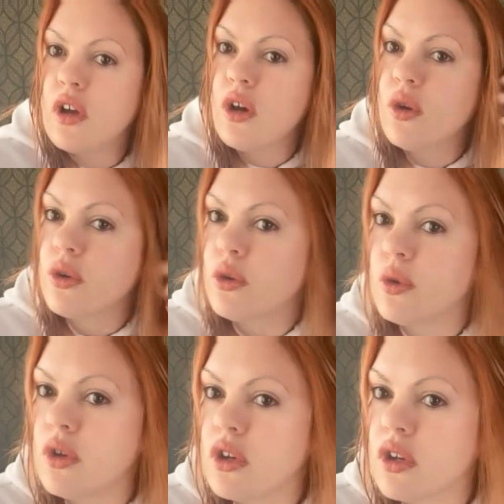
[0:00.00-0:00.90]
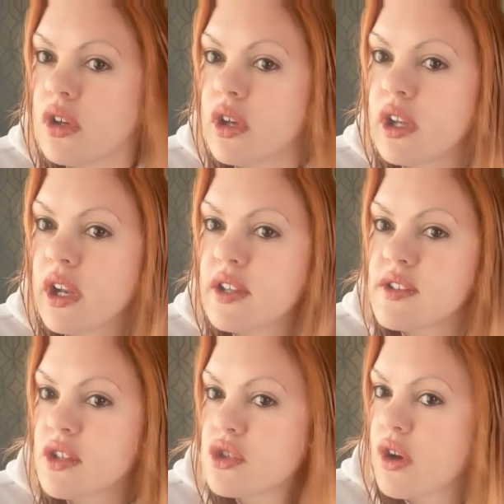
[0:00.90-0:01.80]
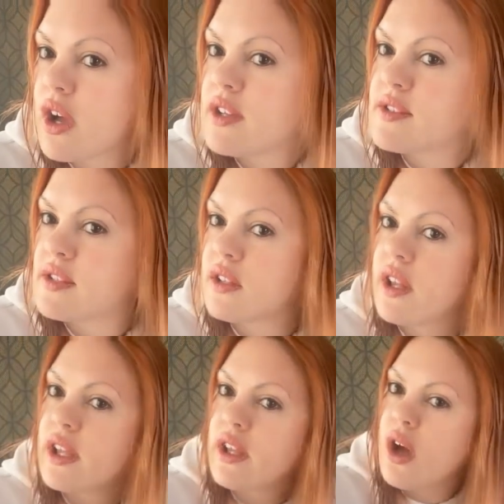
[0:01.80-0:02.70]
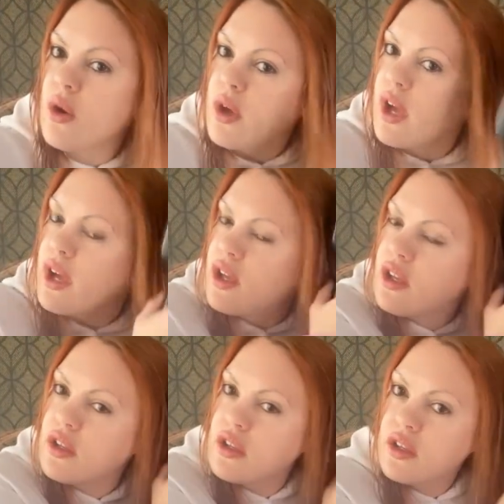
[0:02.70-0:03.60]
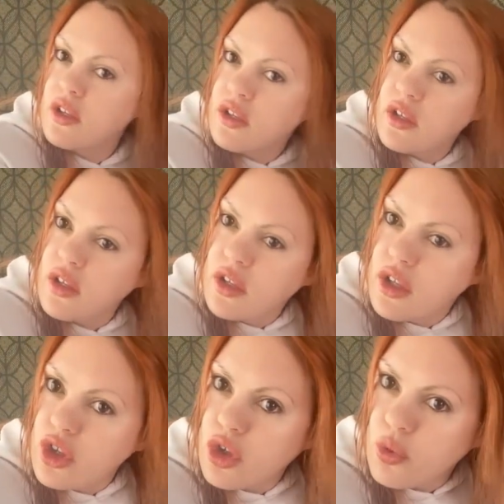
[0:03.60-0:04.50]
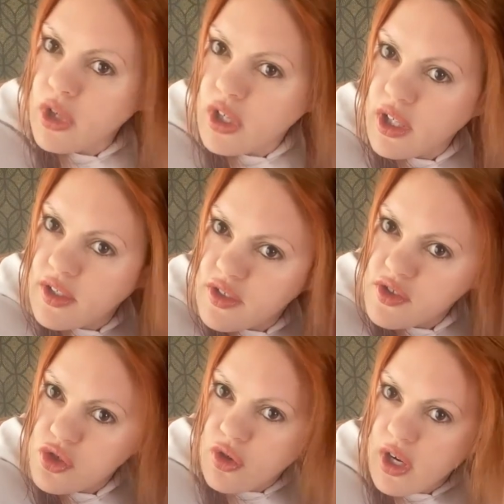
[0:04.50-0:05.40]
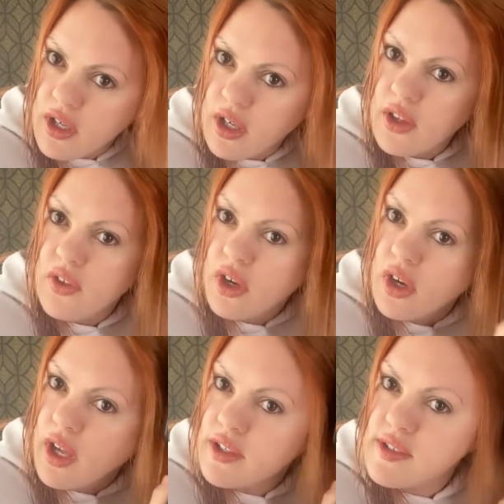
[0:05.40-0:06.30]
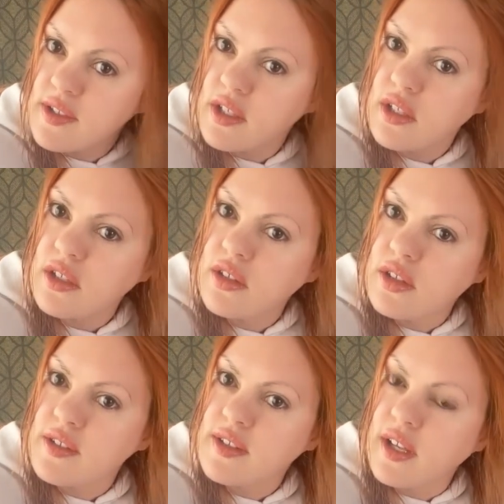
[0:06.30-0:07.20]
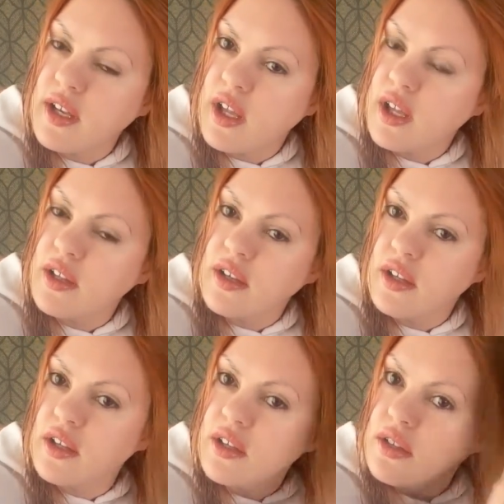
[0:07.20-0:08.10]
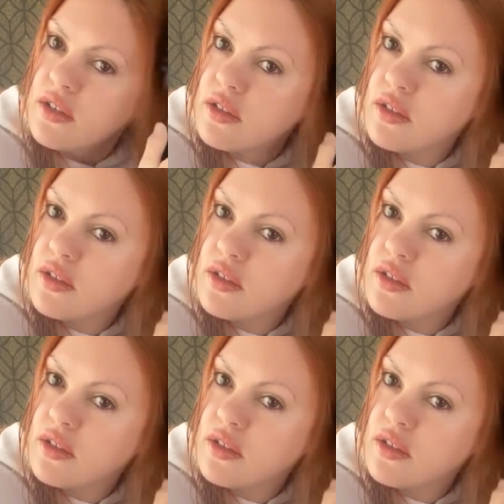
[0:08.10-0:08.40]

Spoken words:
Oh, cool. And as it dries, it like, okay. You wouldn't need this straighten either. I see. It's kind of handy.